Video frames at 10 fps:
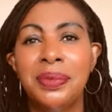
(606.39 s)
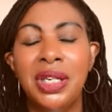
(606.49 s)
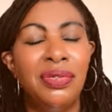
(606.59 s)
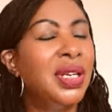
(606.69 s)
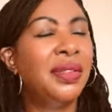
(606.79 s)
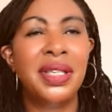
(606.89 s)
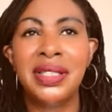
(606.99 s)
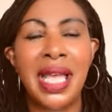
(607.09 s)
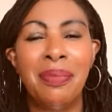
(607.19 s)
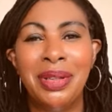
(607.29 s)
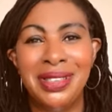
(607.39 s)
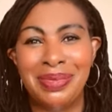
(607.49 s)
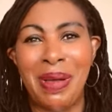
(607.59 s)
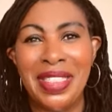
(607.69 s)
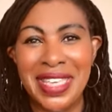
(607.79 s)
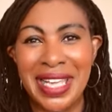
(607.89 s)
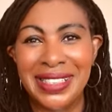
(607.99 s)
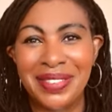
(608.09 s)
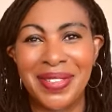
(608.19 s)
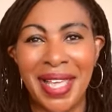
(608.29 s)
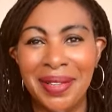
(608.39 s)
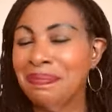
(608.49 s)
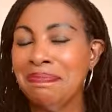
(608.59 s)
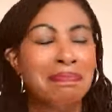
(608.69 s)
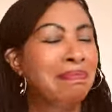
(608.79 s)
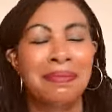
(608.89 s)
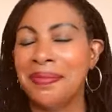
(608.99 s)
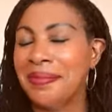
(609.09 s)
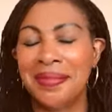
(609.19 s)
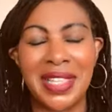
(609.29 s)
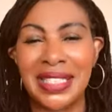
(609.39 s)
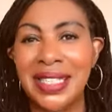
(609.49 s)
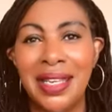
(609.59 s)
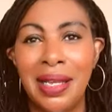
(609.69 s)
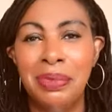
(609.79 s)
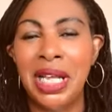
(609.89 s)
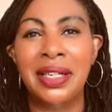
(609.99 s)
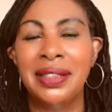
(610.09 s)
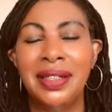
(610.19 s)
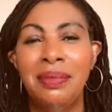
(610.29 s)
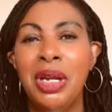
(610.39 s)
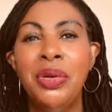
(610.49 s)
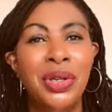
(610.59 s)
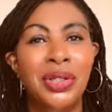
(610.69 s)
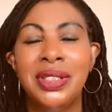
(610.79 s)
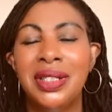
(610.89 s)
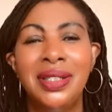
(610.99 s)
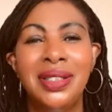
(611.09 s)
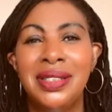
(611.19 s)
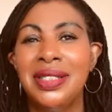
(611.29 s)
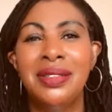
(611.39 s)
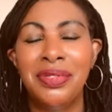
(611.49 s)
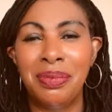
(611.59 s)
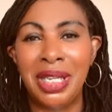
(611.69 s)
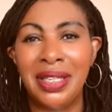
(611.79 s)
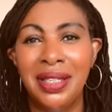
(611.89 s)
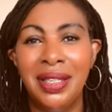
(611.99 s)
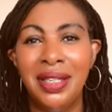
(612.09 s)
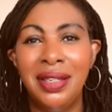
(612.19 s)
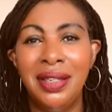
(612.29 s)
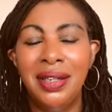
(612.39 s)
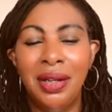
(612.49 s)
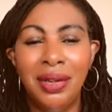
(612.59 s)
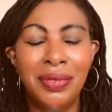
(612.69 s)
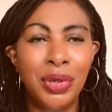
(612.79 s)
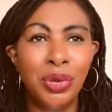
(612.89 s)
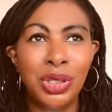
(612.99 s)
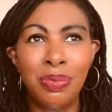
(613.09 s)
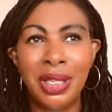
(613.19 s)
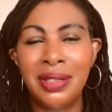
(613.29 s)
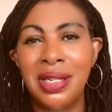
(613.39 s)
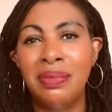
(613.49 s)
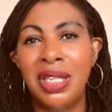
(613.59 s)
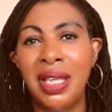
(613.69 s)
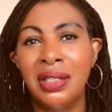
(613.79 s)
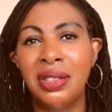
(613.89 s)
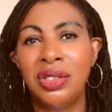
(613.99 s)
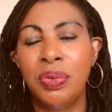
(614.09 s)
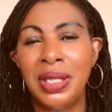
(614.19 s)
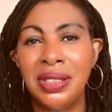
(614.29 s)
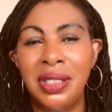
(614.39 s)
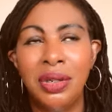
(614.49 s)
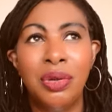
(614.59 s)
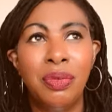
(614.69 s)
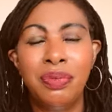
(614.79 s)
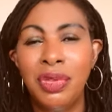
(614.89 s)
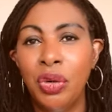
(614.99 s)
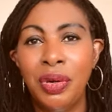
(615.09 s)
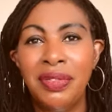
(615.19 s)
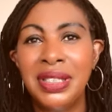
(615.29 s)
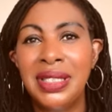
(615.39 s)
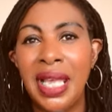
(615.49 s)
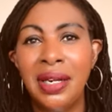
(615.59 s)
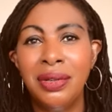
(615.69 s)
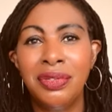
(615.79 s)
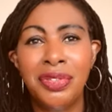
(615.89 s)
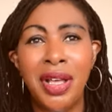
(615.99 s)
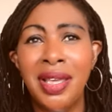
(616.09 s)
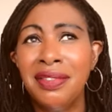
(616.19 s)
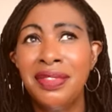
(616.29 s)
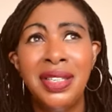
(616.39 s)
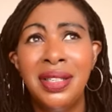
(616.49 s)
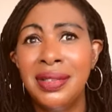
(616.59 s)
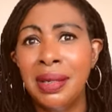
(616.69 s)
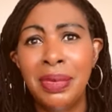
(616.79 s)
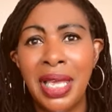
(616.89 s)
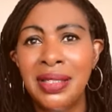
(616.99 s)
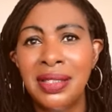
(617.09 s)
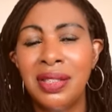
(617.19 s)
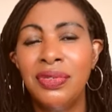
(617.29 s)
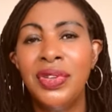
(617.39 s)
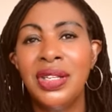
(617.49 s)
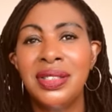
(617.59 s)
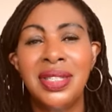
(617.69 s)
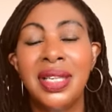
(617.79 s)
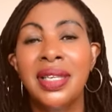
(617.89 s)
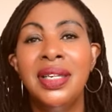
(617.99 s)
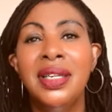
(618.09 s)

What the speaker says: And if nothing's happened by the end of that, that's it. I'm done. I'm no good. This isn't for me. you know, of course, by the time they get to 20 or even 10, 5, in some cases, the first thing.